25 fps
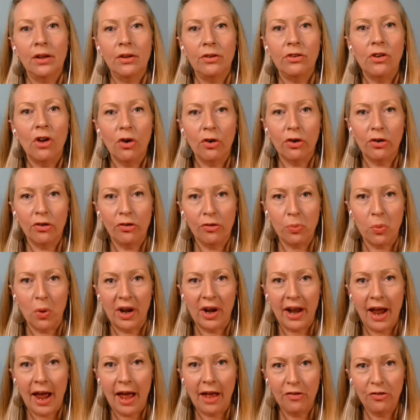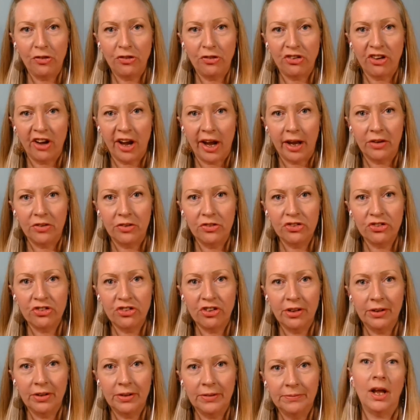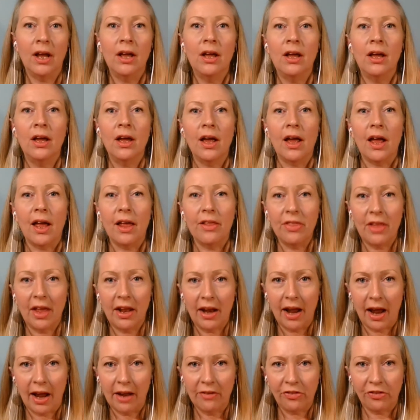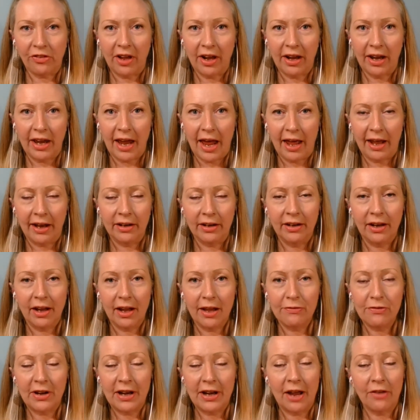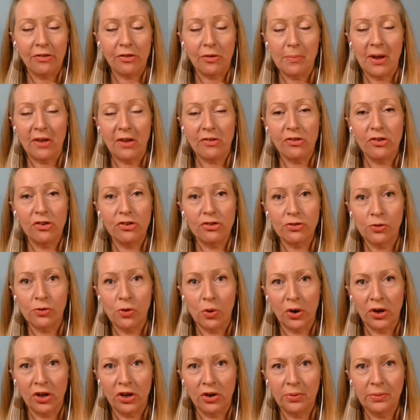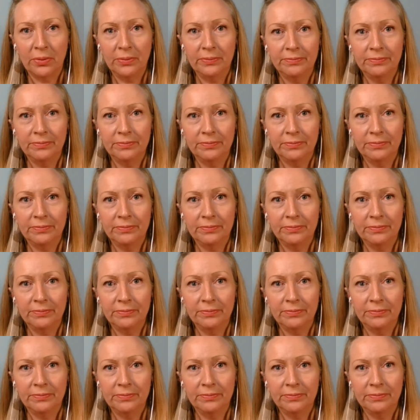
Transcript: Notice what has changed, and then ask again if it has a message for you.